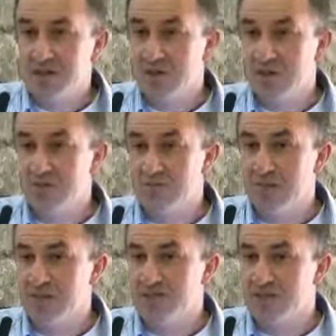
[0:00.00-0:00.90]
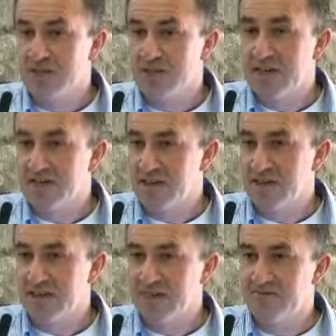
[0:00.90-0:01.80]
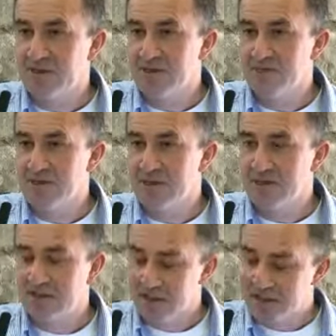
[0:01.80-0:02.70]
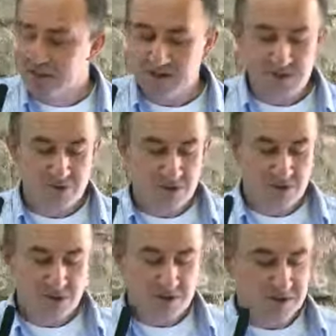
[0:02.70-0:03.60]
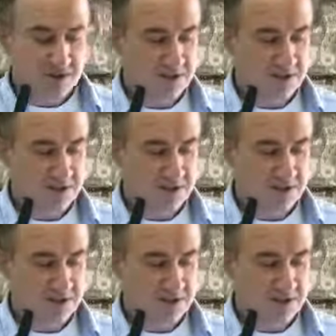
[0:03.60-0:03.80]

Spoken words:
tourism benefits and the investment in construction.